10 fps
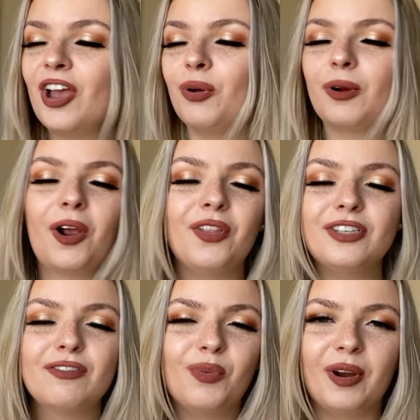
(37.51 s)

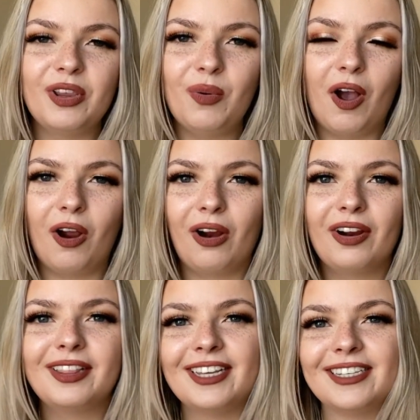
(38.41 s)
Regardless of where you
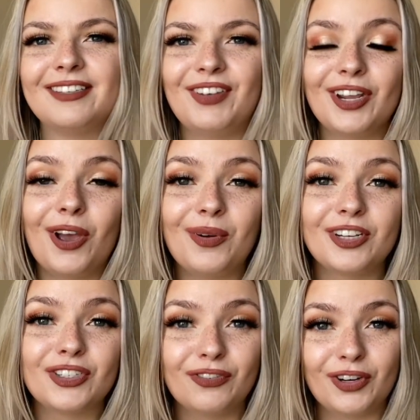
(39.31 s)
are, this video
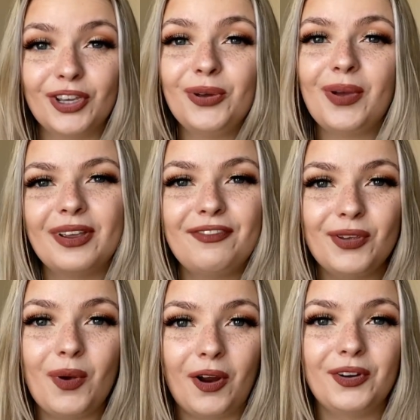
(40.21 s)
is for you. If
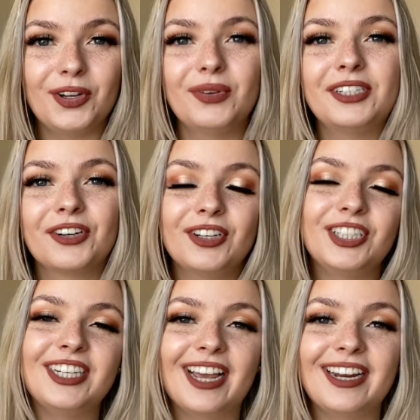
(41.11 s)
you are new to
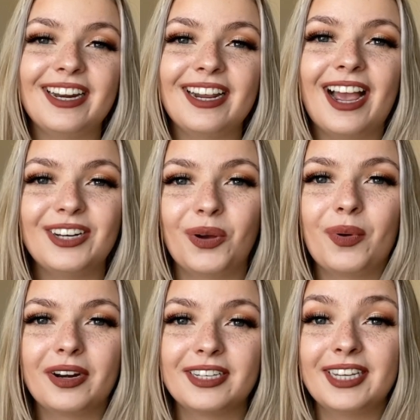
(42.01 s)
Christianity, I don't
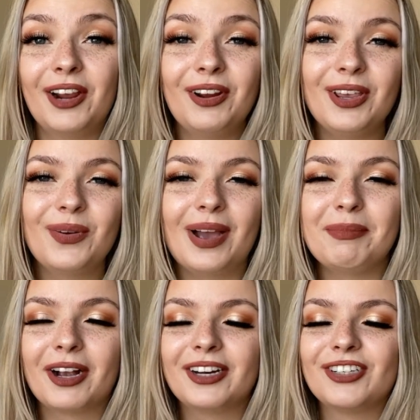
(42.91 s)
want to scare you. I'm
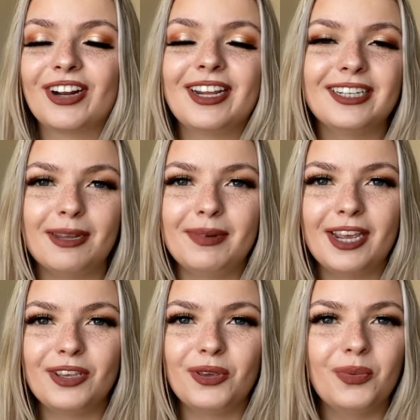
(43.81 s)
not going to try to
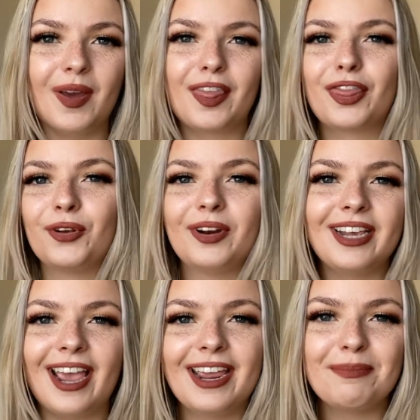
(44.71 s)
intimidate you with
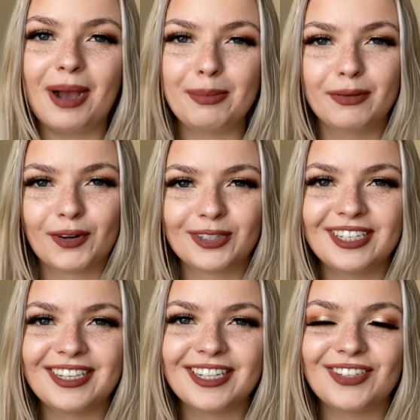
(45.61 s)
38 Bible verses
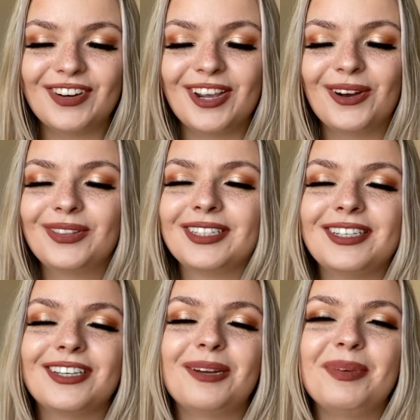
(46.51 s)
in this video. This
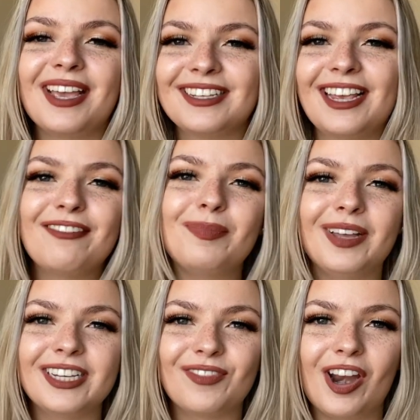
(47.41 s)
is going to be a safe
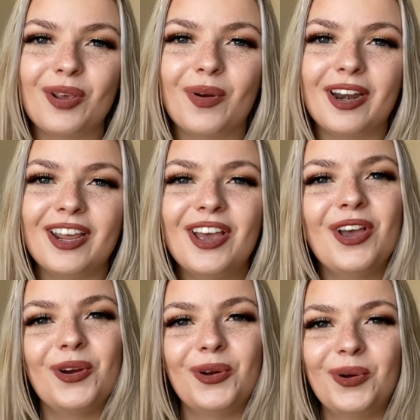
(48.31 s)
place for anyone
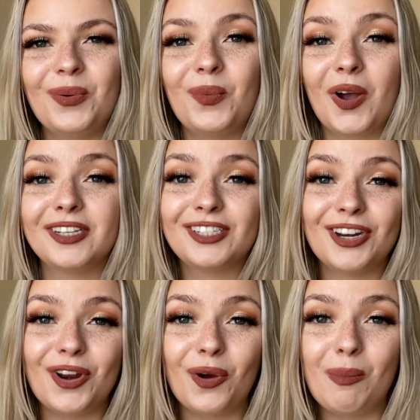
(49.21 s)
who wants to
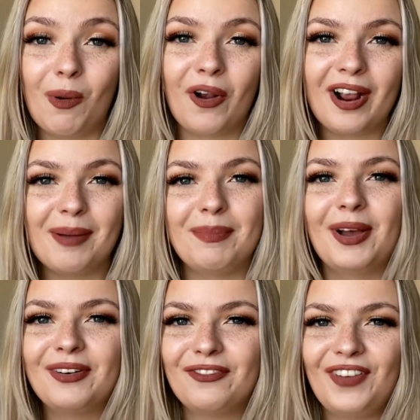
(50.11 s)
know more
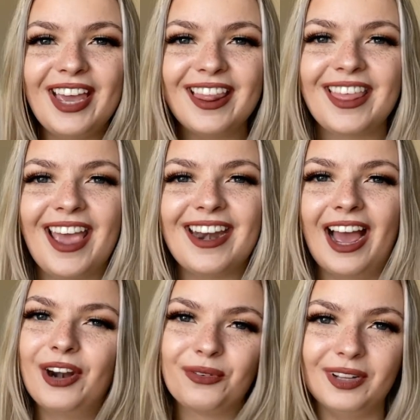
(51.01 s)
about faith and
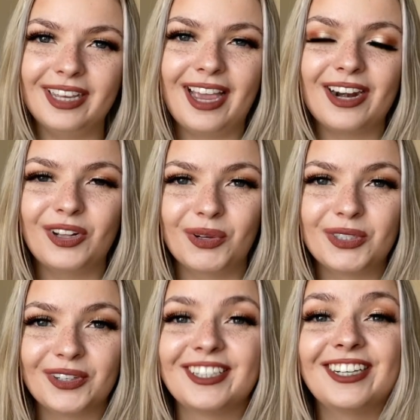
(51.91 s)
how to really get closer
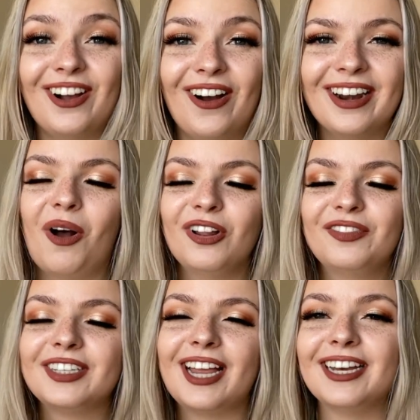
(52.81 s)
to God. All of
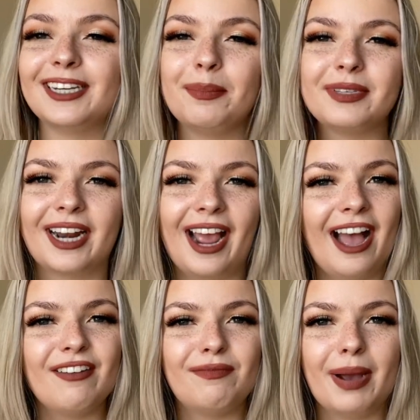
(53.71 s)
the 10 tips that I
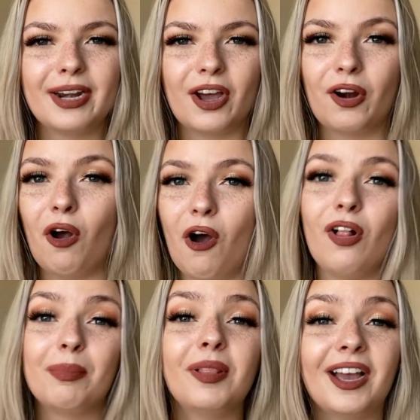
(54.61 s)
have might not
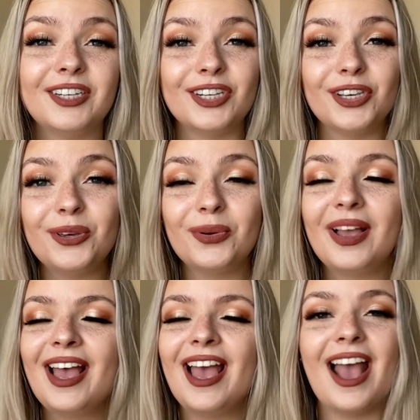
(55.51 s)
all apply to you,
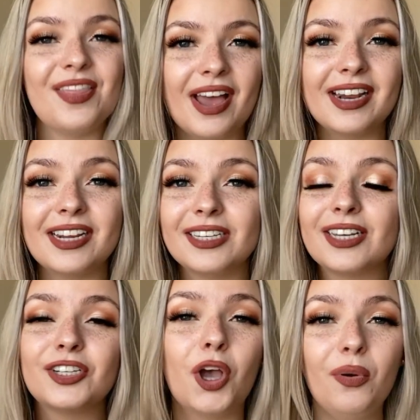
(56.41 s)
and that is
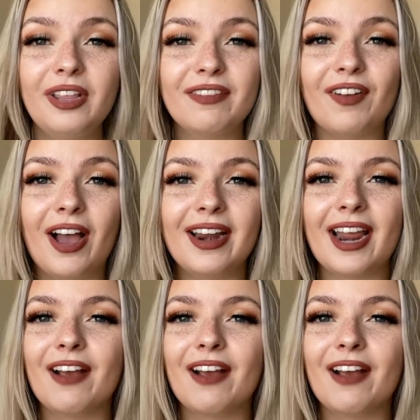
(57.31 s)
totally fine.